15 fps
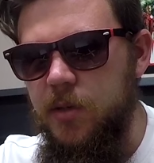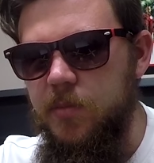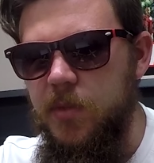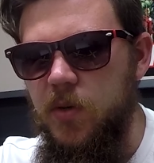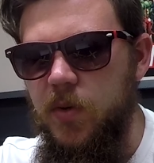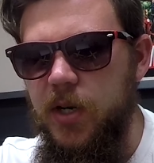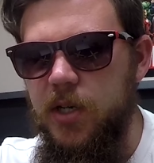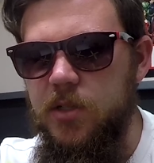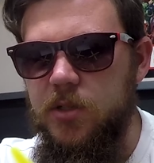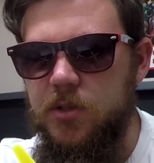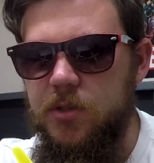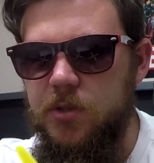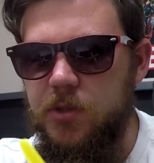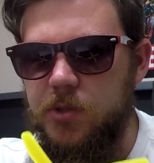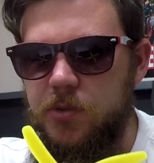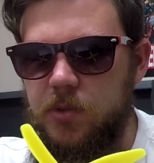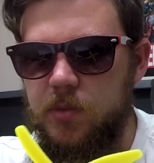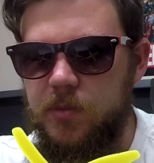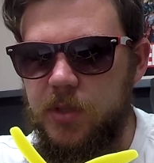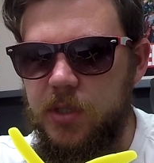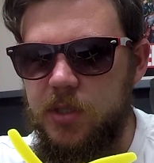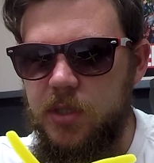My wires are too short
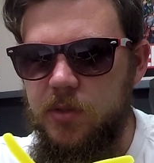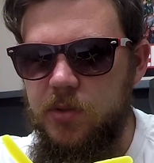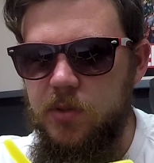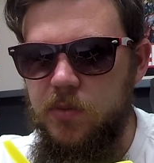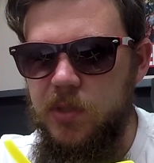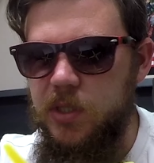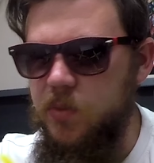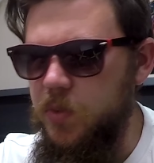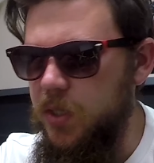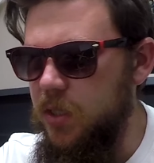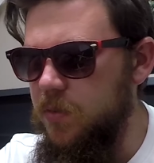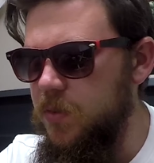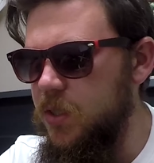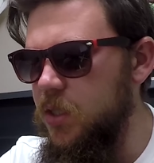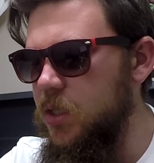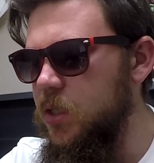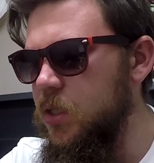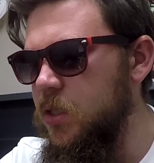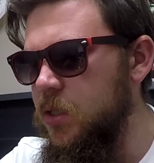because that was a weird PDB.